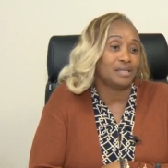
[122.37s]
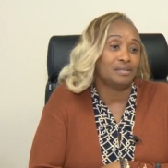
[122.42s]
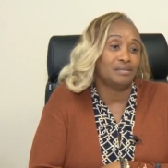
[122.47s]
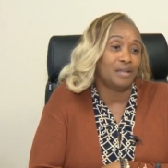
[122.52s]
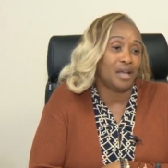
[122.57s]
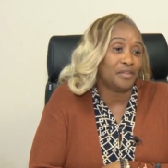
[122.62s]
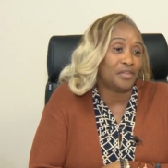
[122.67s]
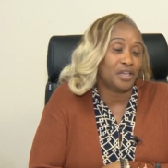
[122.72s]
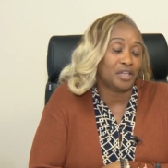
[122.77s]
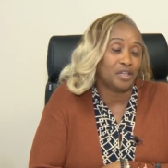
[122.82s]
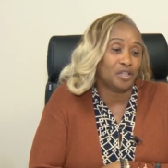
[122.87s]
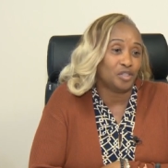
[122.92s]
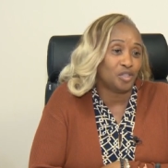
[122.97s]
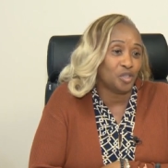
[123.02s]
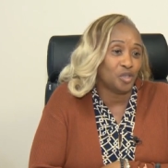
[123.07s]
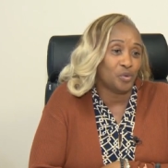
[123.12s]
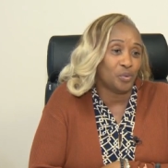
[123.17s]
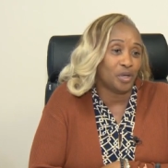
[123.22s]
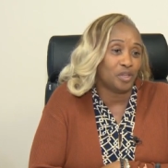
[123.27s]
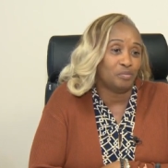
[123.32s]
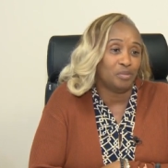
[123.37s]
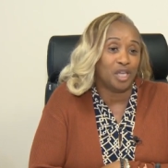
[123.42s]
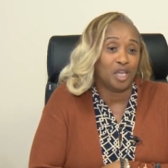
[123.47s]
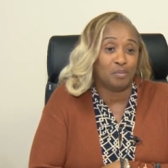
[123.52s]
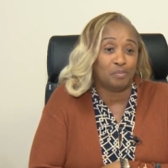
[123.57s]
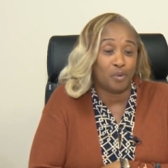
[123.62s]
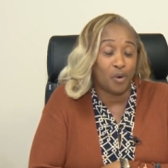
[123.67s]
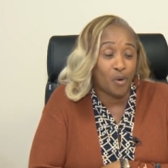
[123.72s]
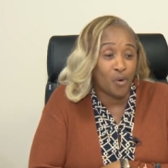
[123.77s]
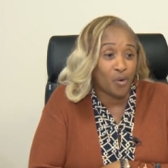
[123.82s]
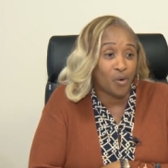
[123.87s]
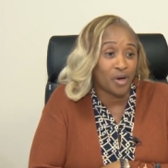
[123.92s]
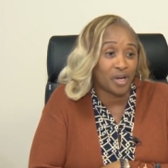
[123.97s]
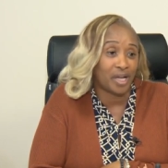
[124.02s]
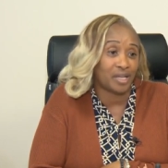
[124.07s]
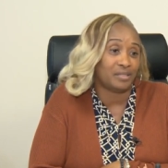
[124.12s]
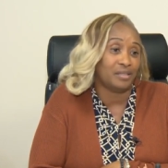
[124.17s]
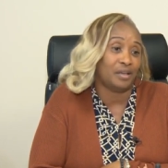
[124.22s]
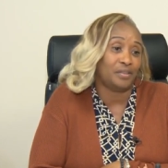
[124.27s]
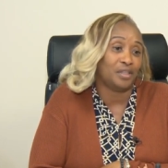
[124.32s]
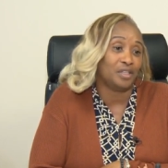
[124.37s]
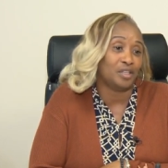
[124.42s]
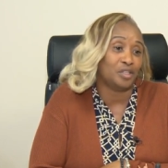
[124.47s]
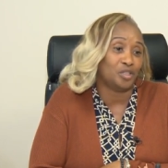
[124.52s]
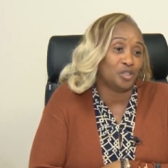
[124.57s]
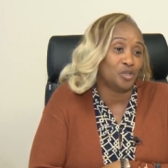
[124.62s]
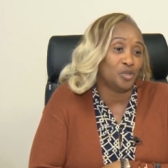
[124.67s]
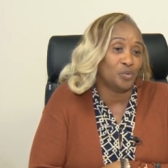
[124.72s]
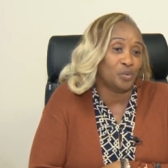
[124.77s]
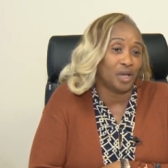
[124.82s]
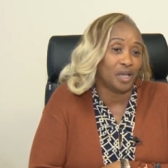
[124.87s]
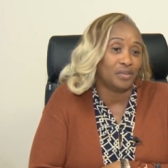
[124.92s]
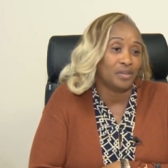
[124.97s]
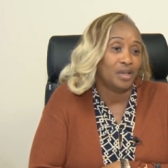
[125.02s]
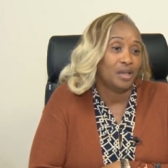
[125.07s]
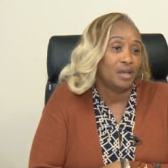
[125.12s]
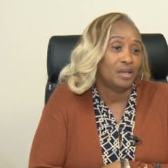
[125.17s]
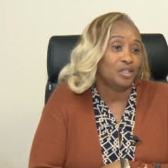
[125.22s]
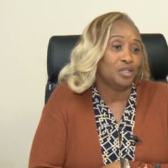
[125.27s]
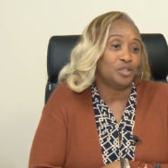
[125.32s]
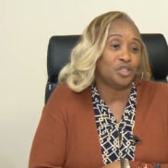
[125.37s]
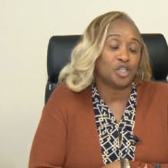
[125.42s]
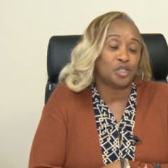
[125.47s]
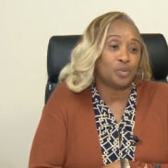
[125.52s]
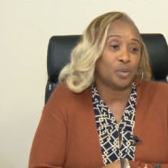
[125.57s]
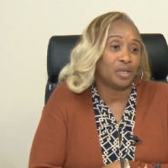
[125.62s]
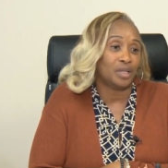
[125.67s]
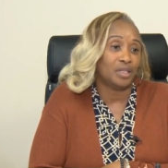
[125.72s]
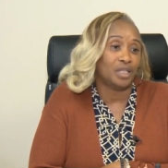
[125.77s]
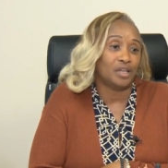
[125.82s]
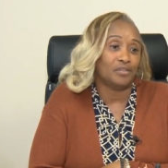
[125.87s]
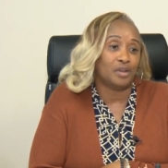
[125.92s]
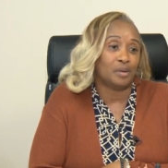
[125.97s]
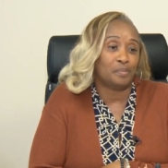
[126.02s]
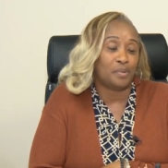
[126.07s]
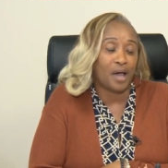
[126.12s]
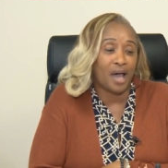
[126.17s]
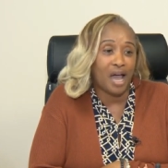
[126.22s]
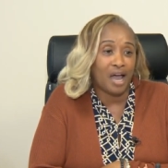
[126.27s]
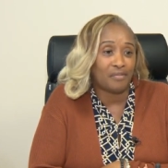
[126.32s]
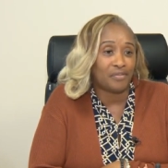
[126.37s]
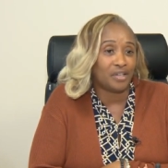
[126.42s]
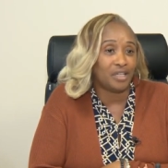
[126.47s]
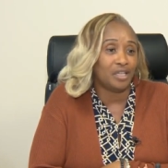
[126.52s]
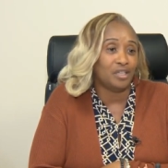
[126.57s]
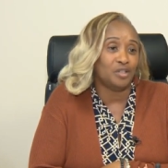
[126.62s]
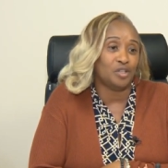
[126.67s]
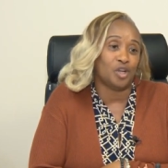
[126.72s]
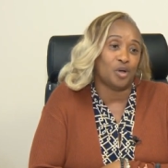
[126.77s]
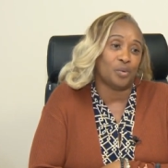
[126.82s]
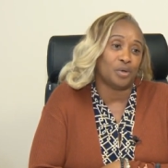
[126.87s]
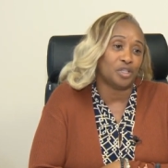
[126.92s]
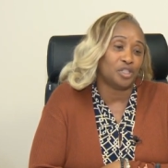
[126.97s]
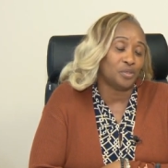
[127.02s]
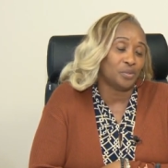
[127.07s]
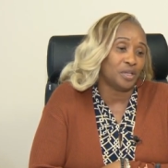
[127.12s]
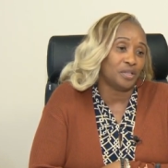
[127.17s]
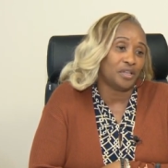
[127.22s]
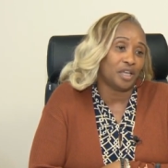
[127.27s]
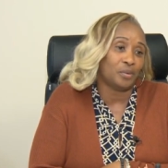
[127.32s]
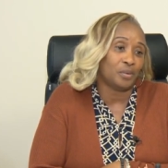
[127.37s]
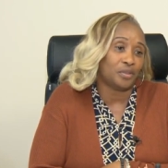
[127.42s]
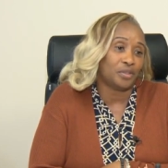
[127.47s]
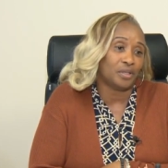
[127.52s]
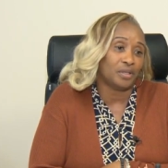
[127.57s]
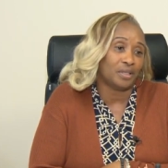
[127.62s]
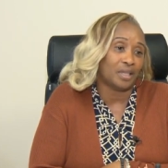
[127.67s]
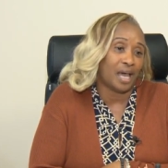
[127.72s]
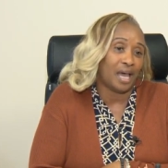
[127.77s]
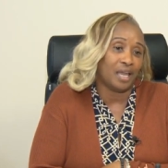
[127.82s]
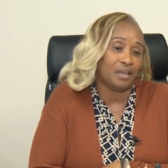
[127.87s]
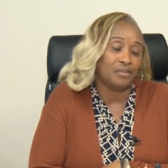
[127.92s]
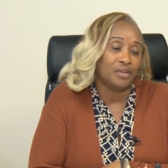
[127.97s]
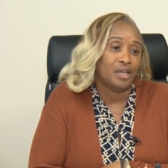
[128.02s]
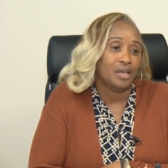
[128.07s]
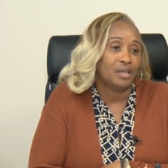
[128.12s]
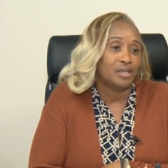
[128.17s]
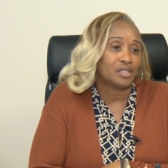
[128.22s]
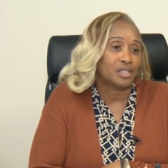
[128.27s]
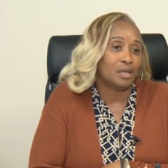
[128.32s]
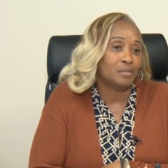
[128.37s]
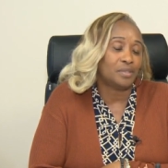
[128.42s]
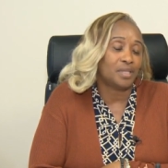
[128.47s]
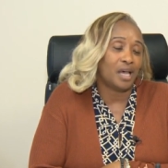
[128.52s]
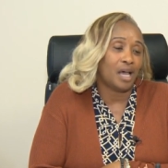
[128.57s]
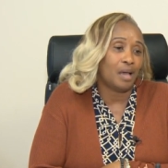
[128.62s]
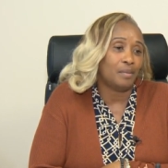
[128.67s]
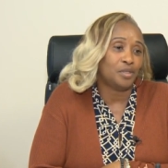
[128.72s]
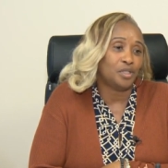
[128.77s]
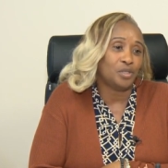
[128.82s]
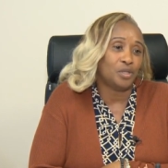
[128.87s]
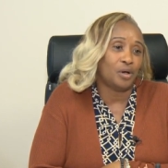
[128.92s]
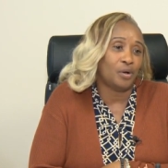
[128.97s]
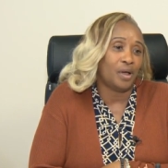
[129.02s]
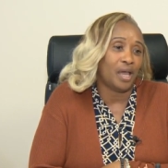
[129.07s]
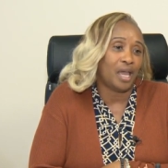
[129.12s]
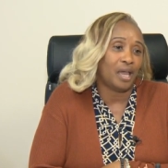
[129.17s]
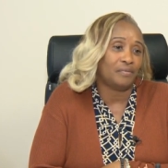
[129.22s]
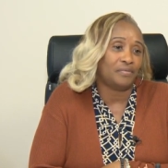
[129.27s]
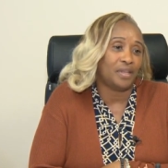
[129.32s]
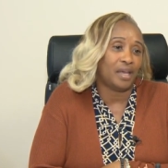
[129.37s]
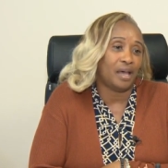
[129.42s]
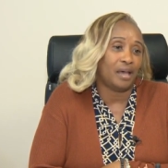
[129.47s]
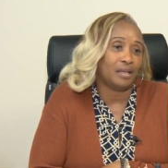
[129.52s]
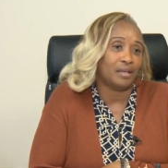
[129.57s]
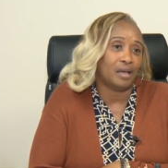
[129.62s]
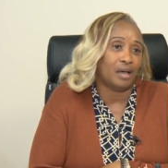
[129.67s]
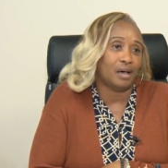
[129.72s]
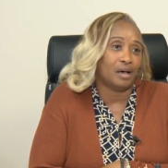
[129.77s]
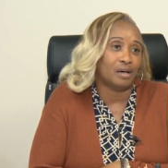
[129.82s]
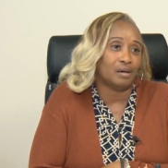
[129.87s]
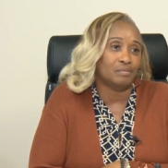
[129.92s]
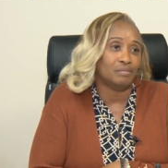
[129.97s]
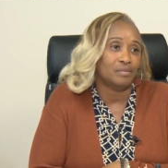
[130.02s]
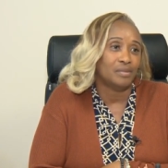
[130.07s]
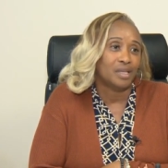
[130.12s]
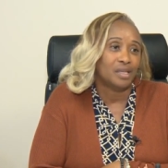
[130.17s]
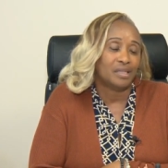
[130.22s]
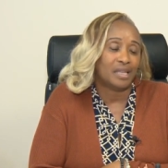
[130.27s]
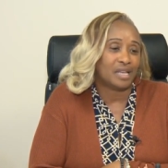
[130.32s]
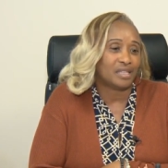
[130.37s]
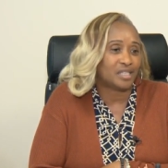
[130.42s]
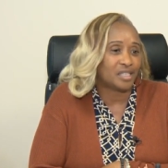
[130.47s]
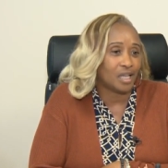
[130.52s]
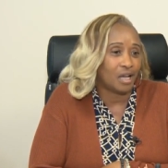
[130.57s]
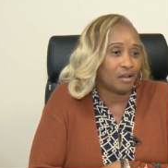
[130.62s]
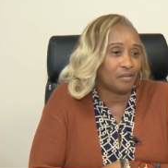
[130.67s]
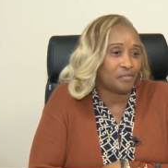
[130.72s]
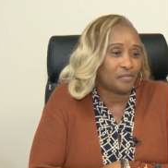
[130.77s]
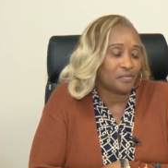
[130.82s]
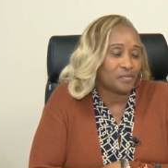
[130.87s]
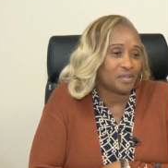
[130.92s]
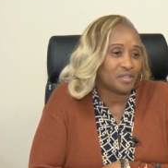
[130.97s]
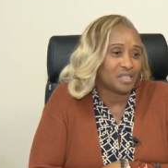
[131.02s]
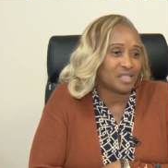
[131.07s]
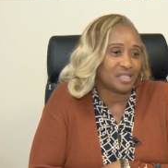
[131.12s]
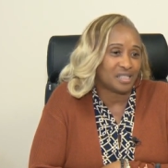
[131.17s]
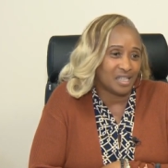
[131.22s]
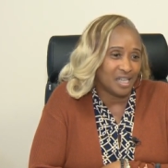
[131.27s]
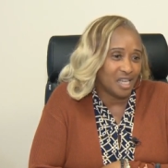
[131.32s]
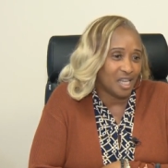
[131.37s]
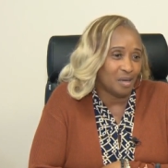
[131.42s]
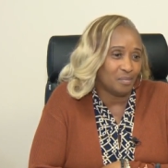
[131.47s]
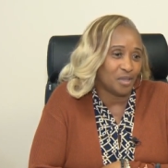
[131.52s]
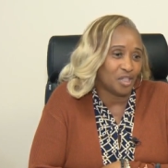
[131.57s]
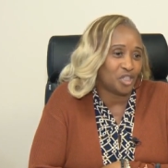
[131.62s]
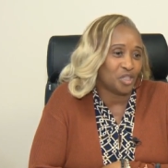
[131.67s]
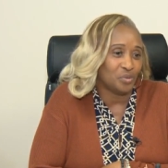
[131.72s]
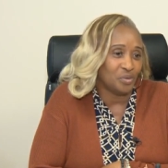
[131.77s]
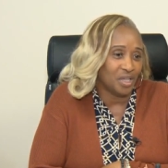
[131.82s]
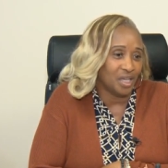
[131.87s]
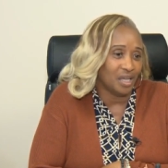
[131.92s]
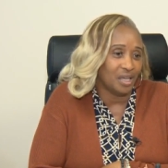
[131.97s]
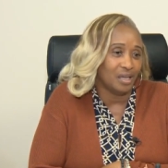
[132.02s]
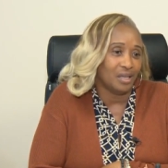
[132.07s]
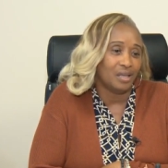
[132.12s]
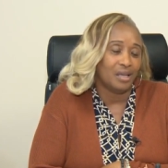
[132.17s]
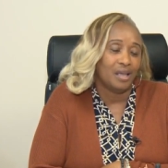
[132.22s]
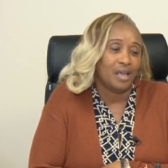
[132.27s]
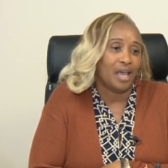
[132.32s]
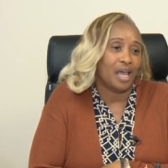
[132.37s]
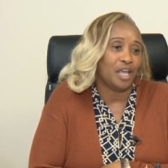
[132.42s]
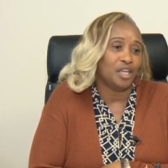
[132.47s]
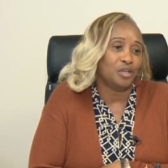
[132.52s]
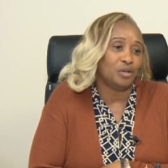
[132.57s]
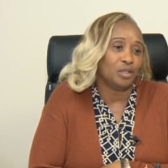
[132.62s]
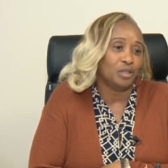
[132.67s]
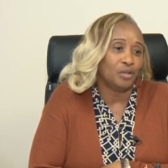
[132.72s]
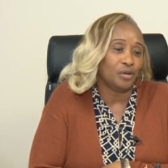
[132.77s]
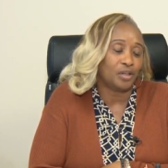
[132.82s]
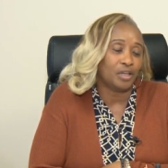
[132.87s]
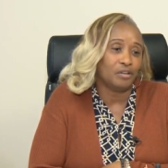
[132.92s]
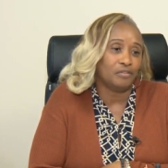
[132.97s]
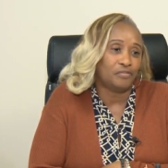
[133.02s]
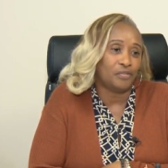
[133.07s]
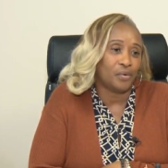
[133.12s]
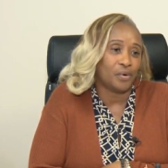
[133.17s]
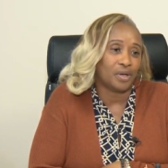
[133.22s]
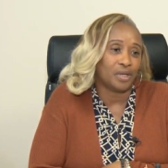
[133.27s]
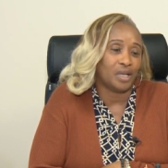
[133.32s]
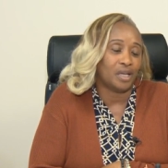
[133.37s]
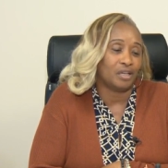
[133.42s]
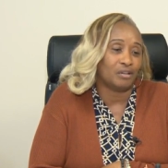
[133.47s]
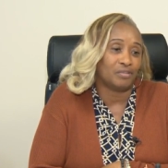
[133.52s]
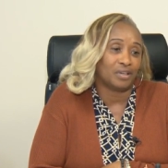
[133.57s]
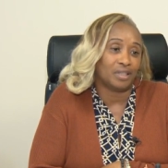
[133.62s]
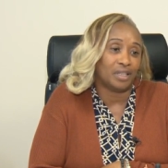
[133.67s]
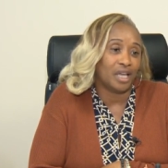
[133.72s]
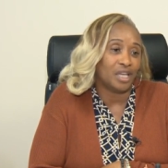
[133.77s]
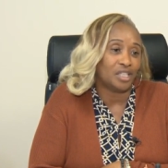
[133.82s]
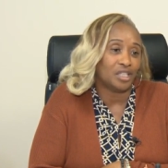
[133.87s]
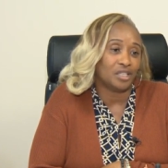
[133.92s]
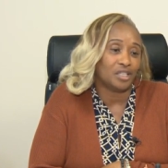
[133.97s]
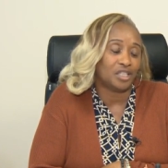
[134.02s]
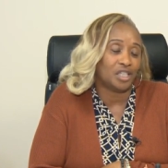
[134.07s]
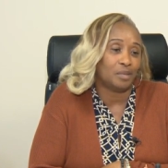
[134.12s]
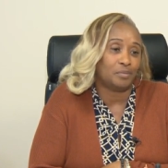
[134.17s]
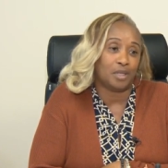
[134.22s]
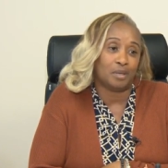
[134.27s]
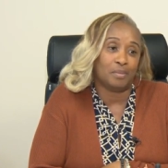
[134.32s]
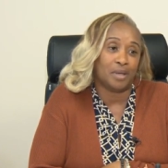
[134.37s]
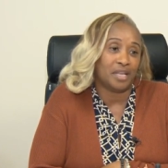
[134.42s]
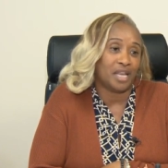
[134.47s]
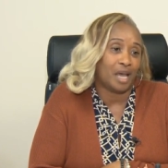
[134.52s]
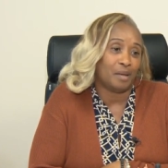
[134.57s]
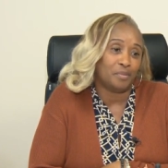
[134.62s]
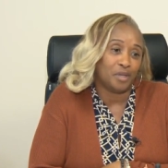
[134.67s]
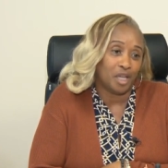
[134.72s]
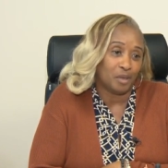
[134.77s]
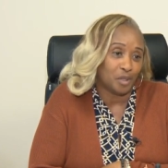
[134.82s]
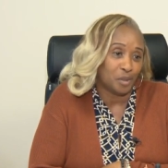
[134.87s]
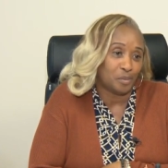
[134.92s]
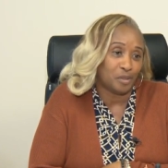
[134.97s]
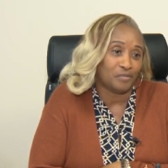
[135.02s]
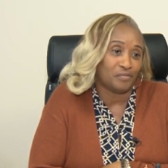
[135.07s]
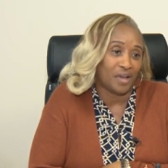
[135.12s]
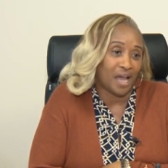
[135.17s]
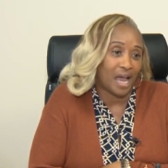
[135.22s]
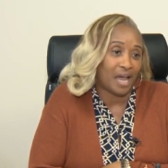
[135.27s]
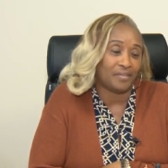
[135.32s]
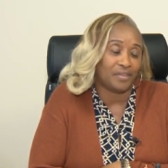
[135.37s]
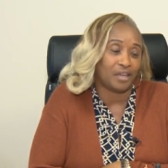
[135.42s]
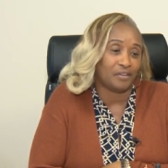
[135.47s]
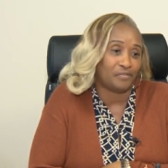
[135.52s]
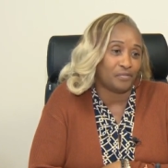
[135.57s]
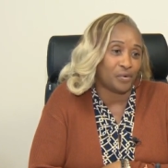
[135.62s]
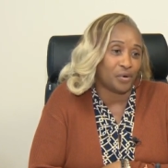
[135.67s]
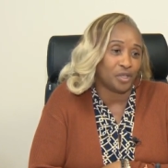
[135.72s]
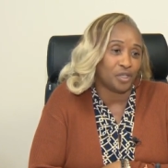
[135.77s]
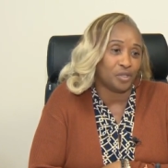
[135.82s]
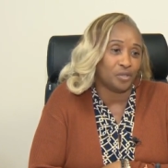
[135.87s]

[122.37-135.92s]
has nothing to do with being poor. It has nothing to do with you just want to live in poverty. You don't want to do anything with your life. Sometimes you don't have that, um, that self esteem that you need, and you're looking for it in a relationship that may not be able to provide that for